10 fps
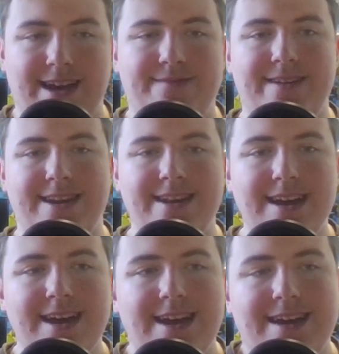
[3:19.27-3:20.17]
I mean,
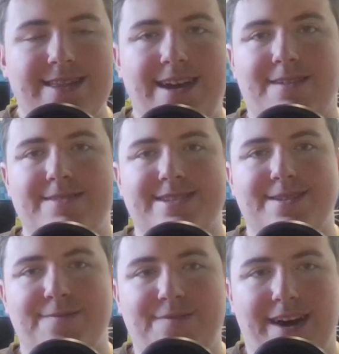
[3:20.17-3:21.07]
there was
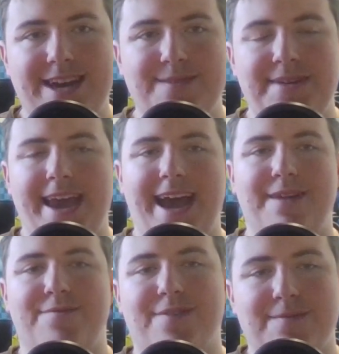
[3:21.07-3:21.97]
some fun to be
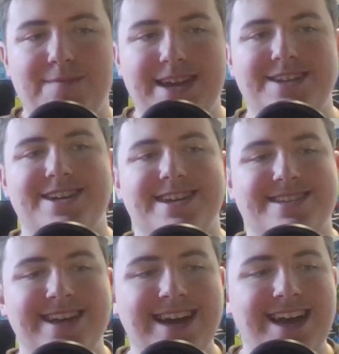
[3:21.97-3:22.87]
had for me
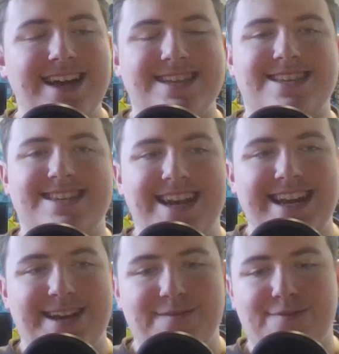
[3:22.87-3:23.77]
just
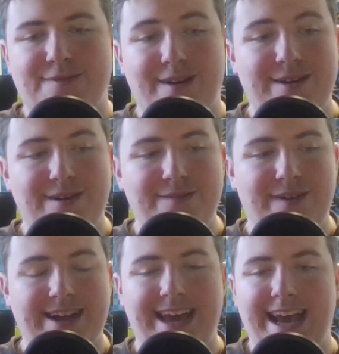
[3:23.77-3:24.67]
sitting in front of
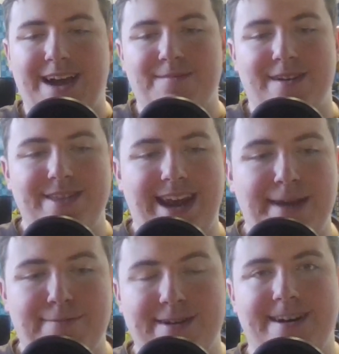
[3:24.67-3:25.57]
a camera that I
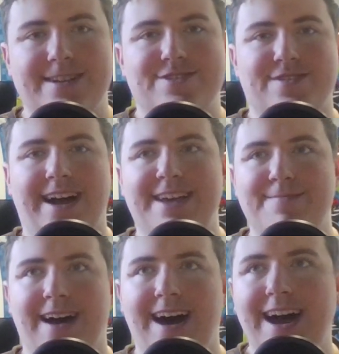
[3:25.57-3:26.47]
put on a
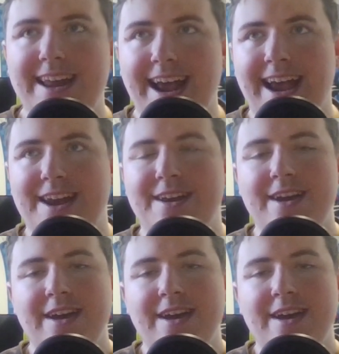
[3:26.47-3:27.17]
tripod and